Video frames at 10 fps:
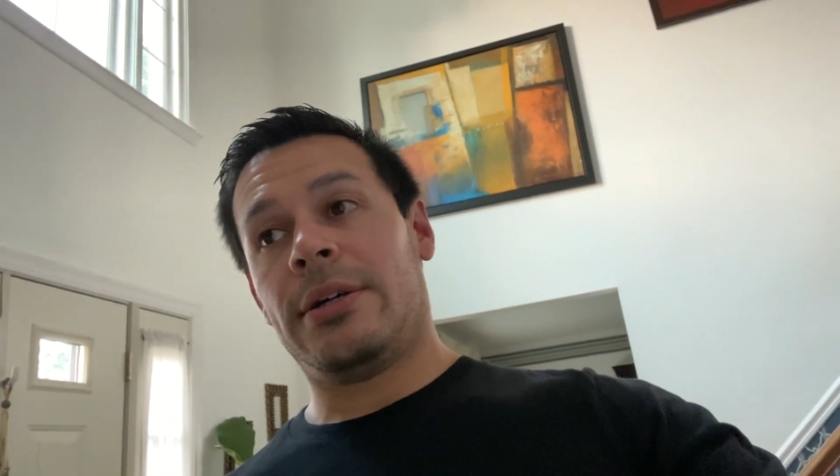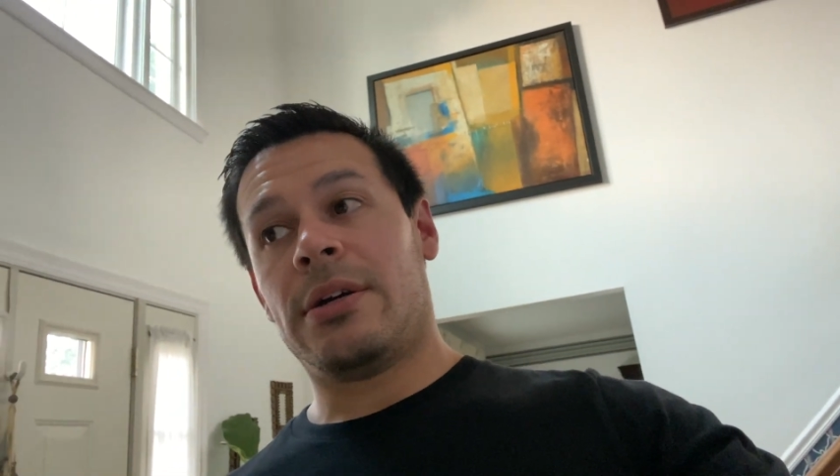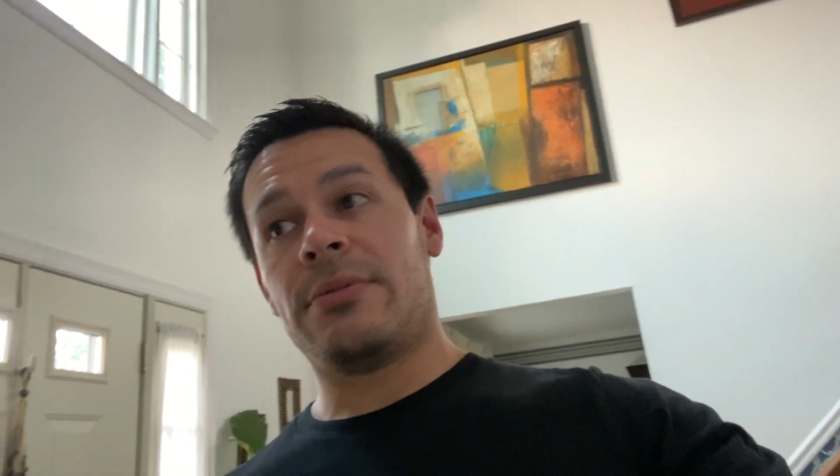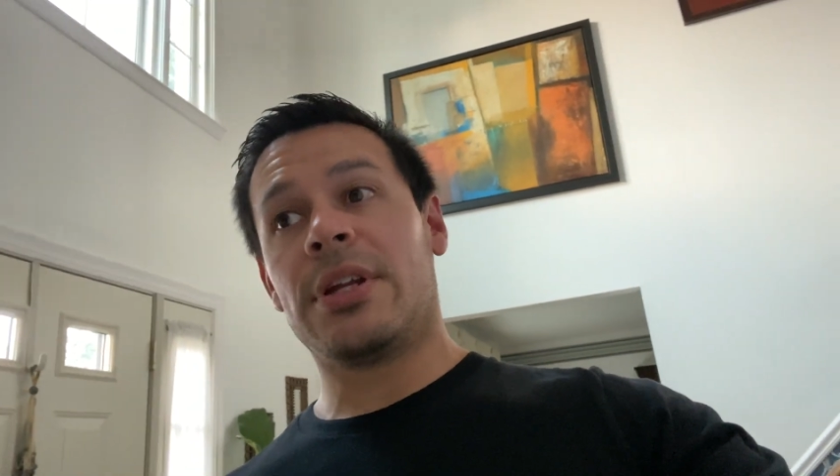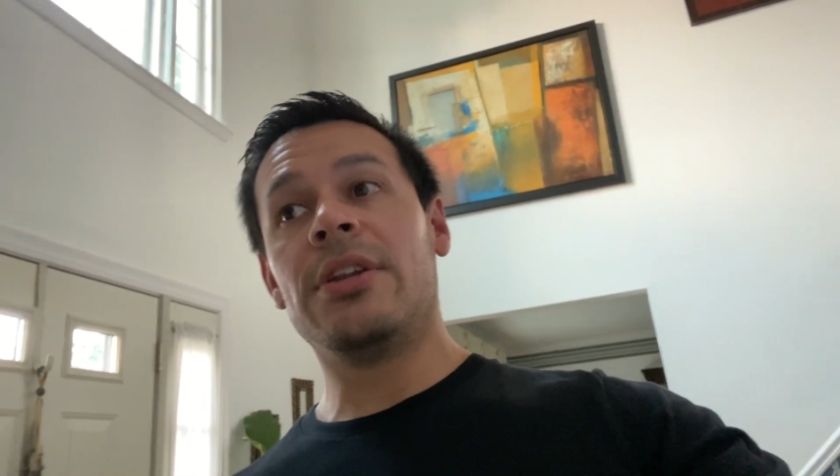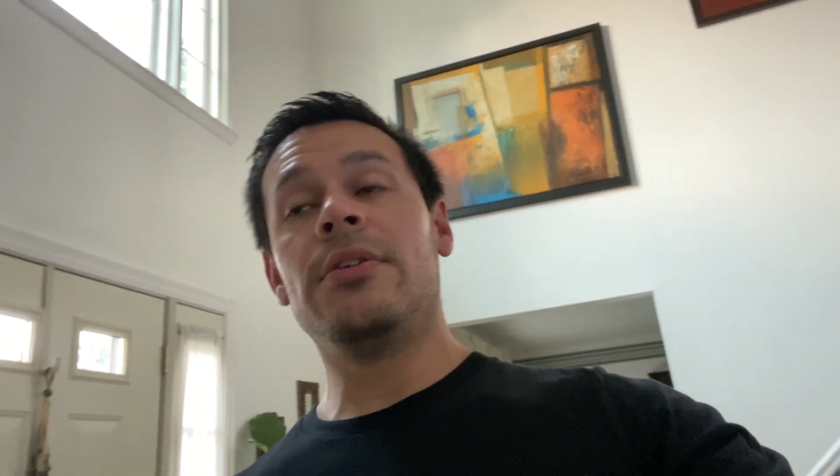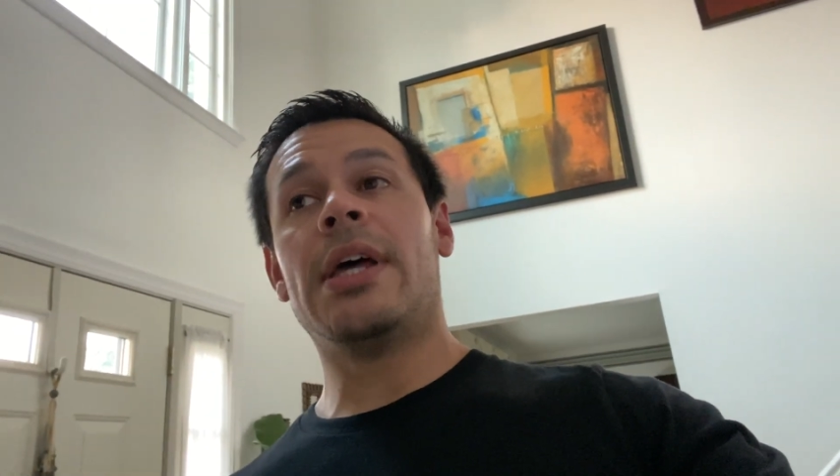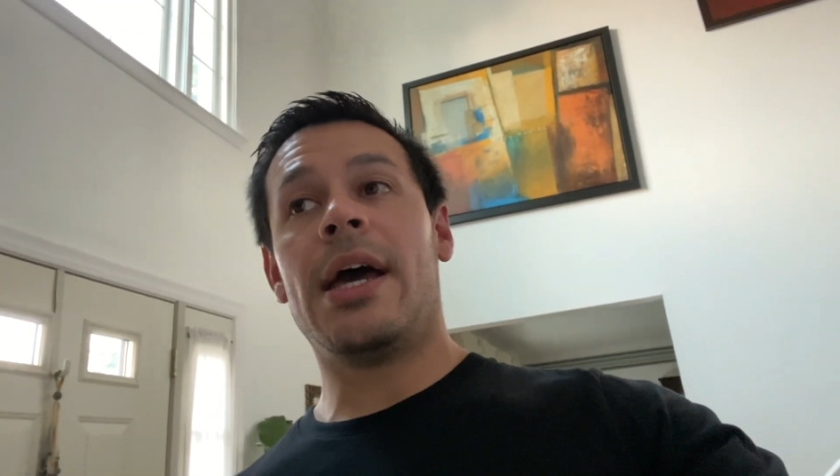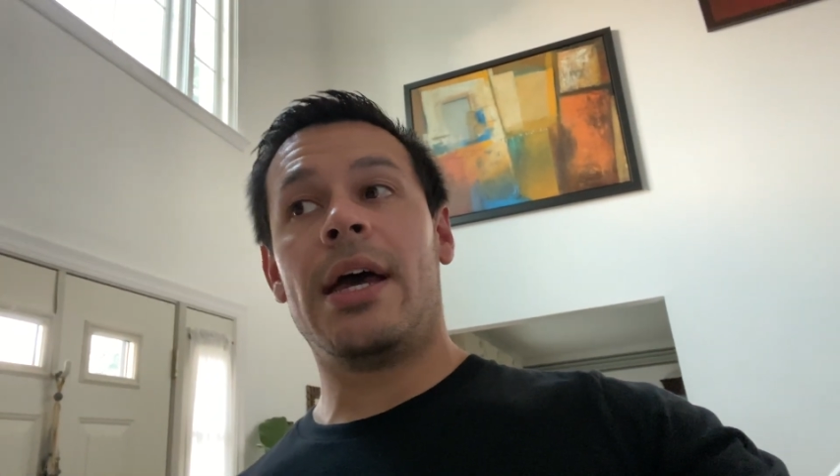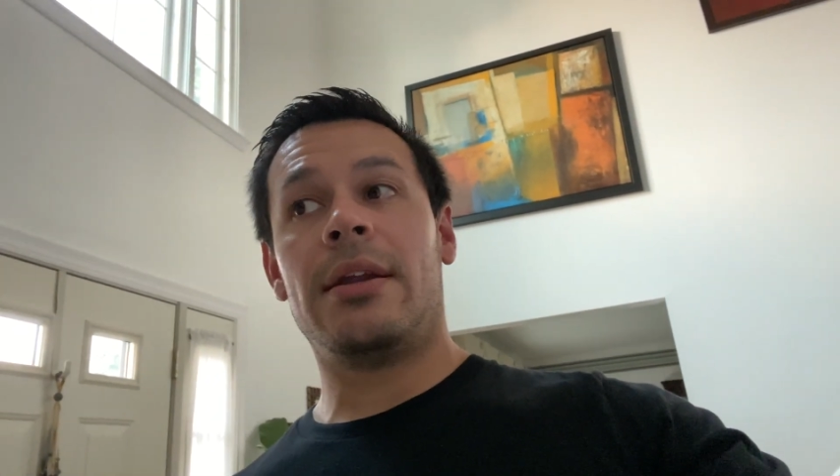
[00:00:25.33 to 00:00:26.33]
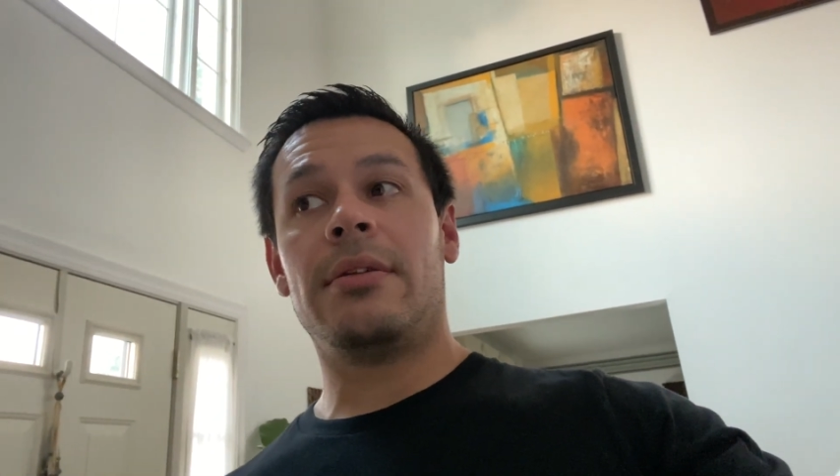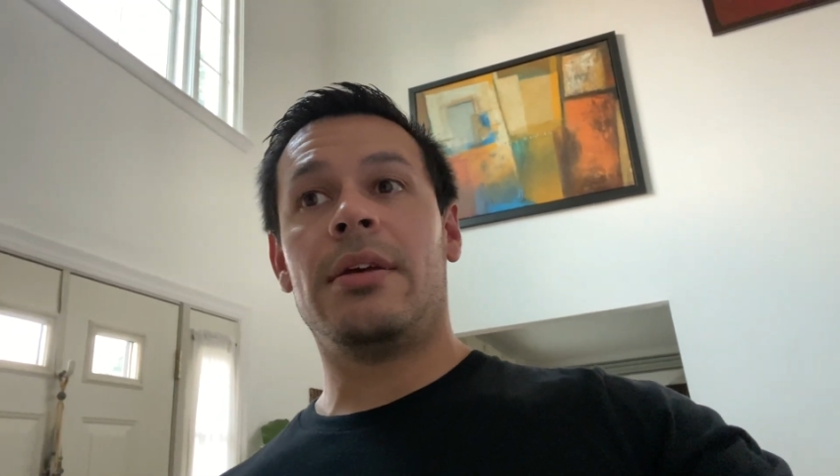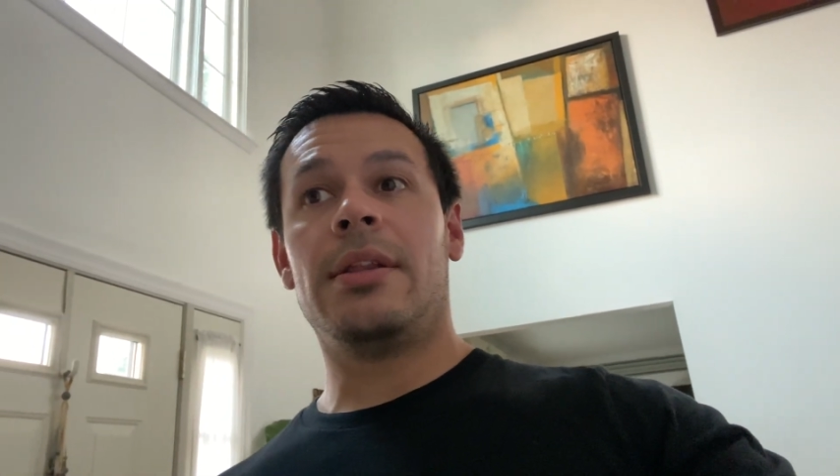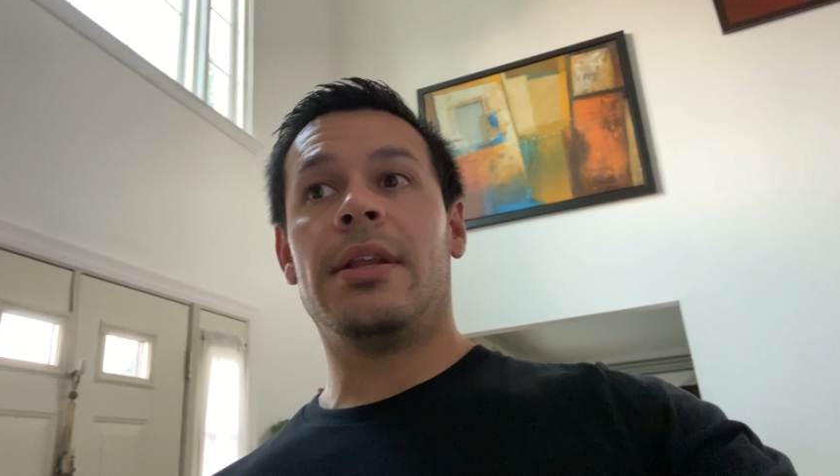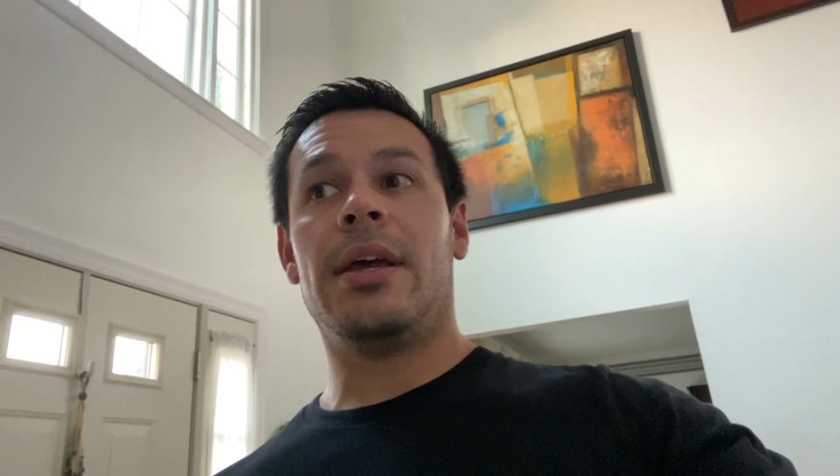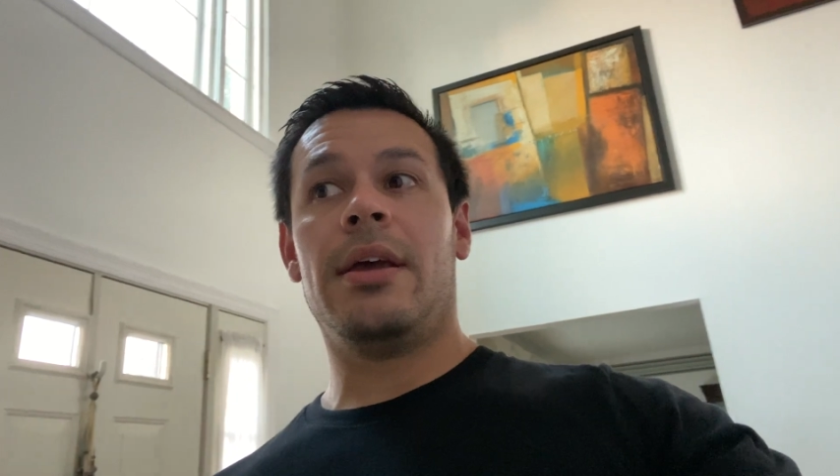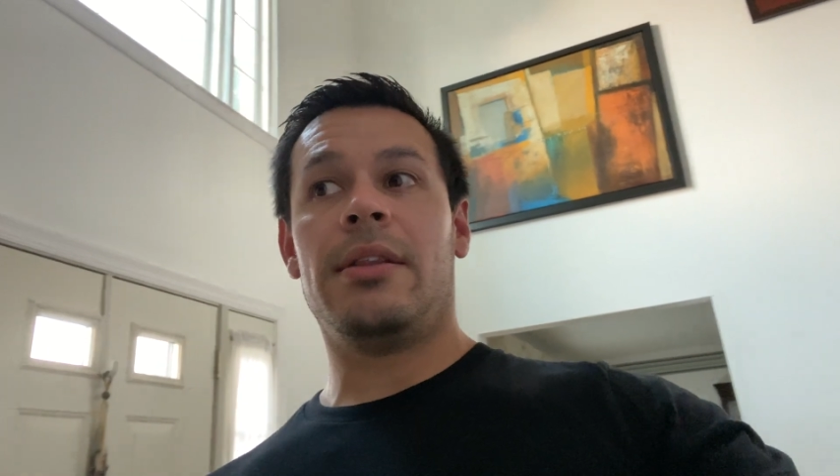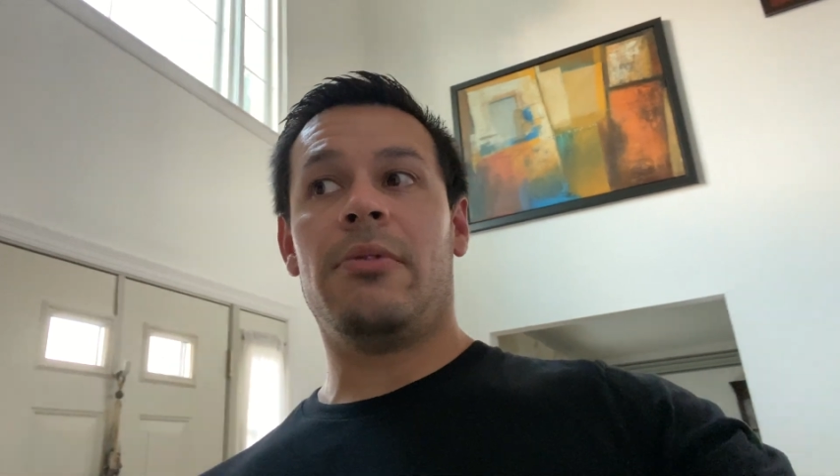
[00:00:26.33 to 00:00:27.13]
I was gonna do that, and then